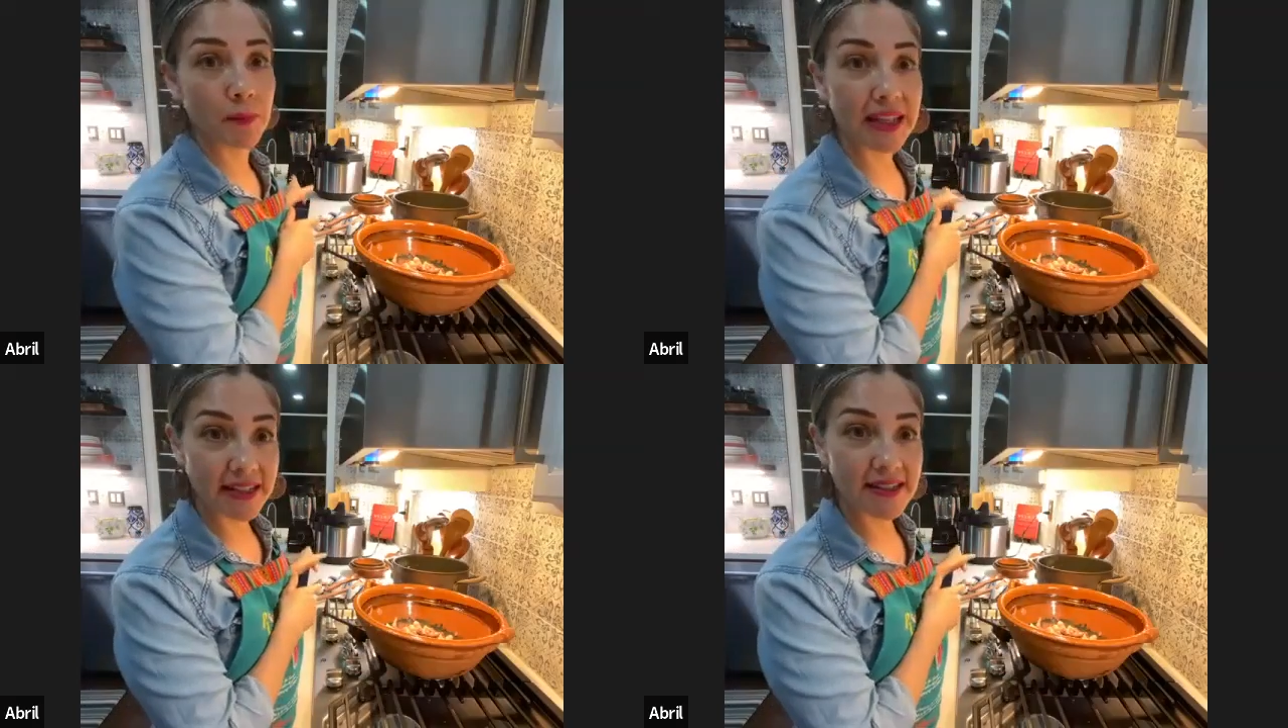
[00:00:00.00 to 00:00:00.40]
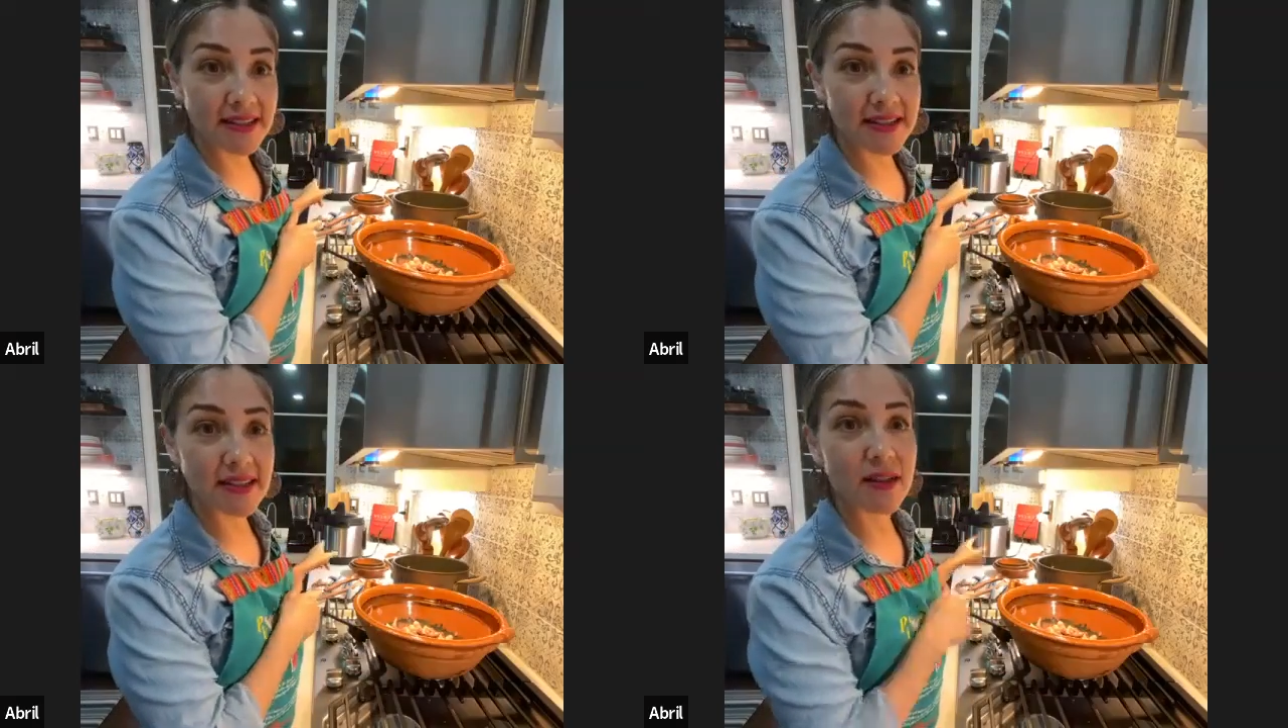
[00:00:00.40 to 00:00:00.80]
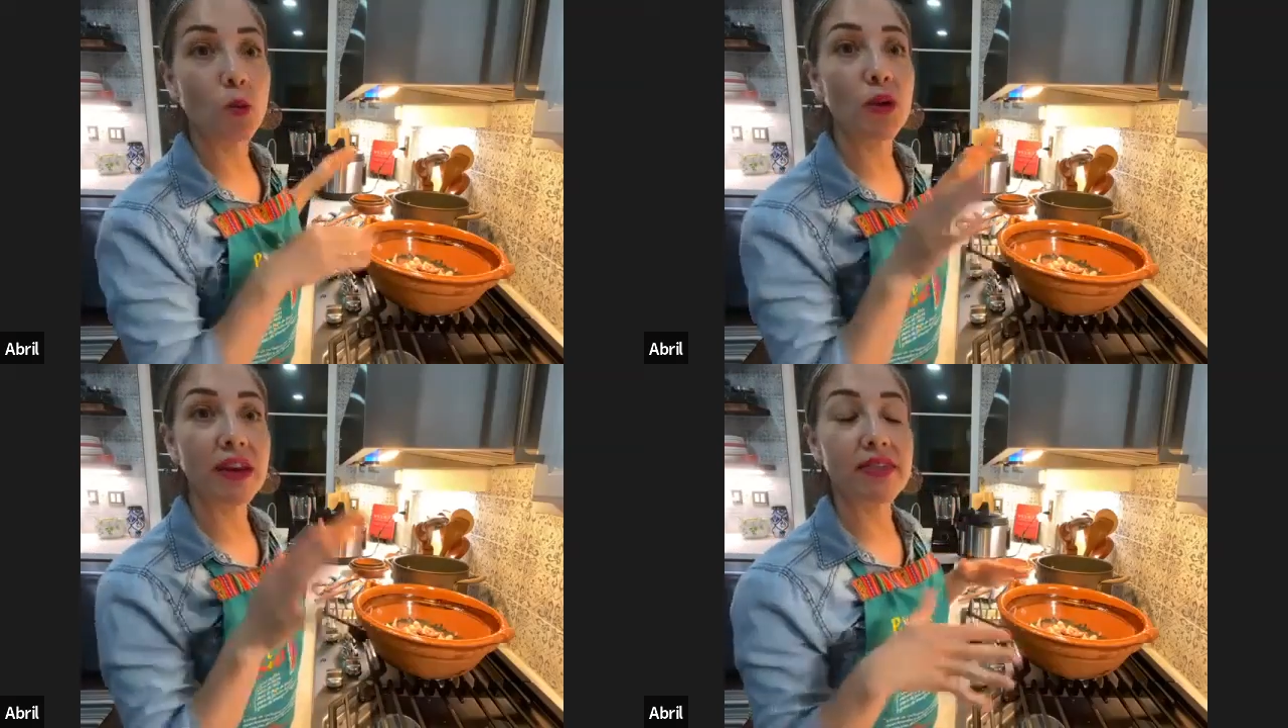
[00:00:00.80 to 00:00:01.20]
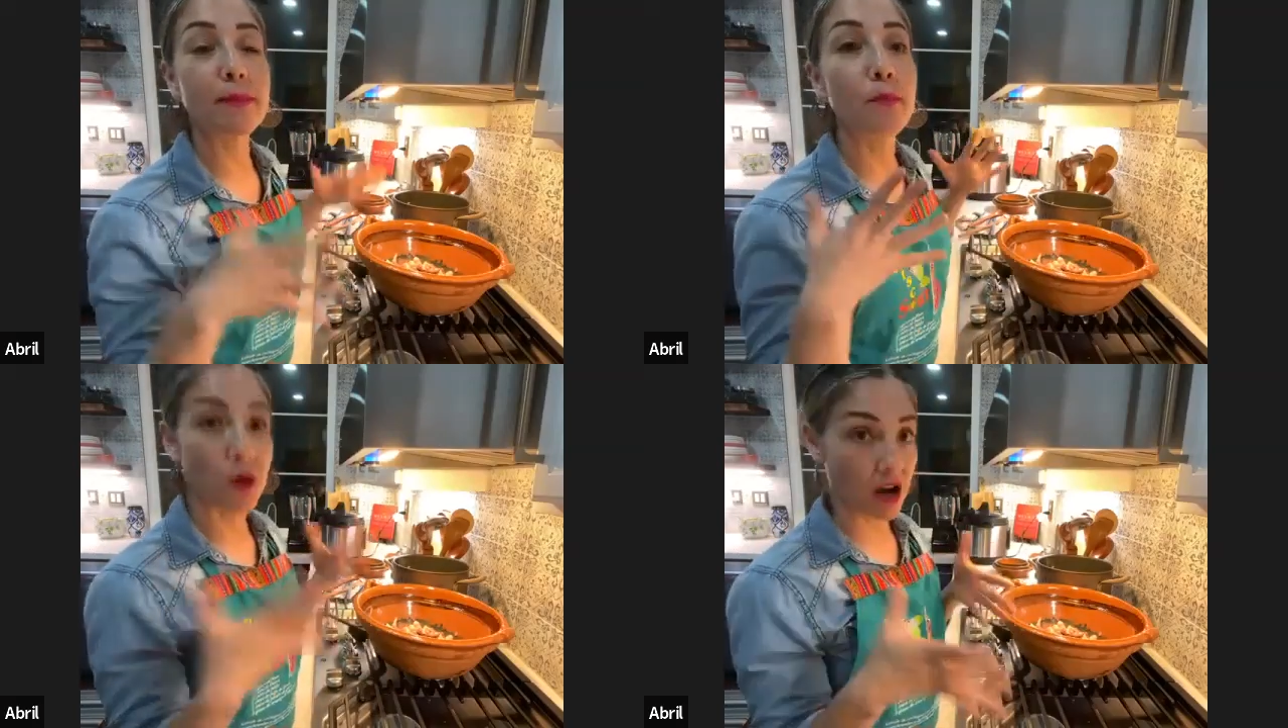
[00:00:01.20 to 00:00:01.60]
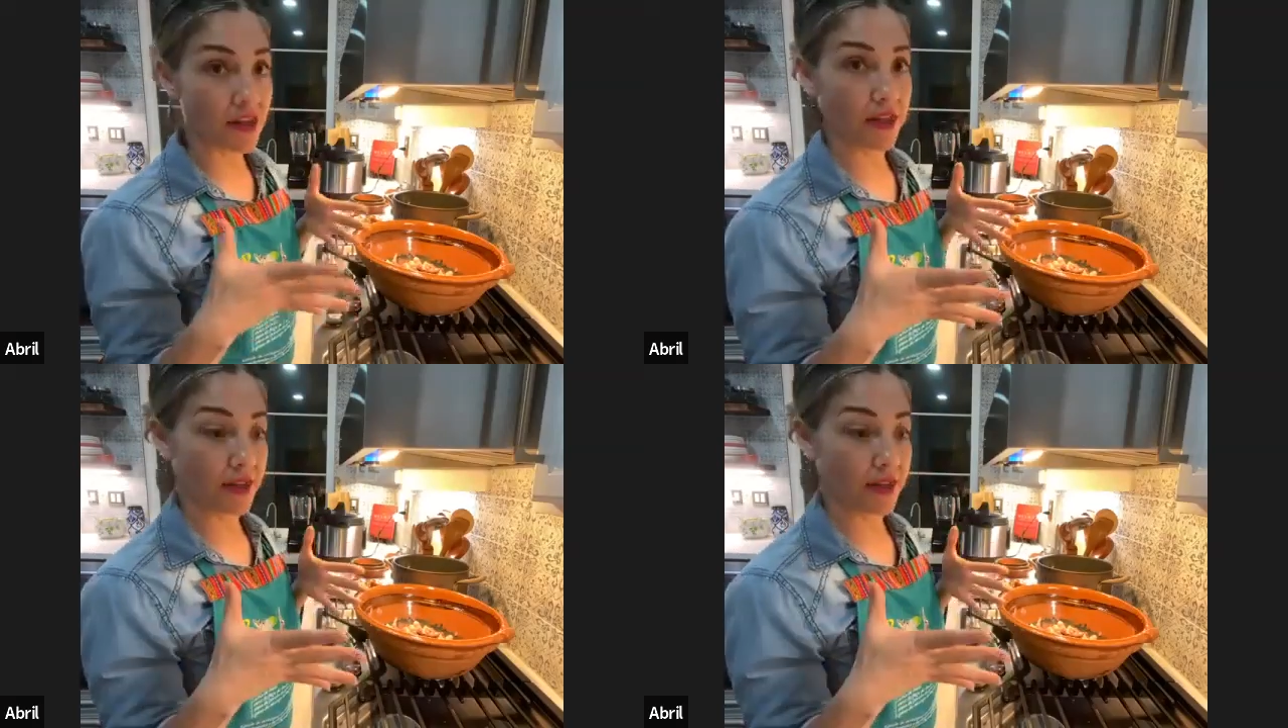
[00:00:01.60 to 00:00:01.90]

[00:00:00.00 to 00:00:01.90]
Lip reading: beans with the broth.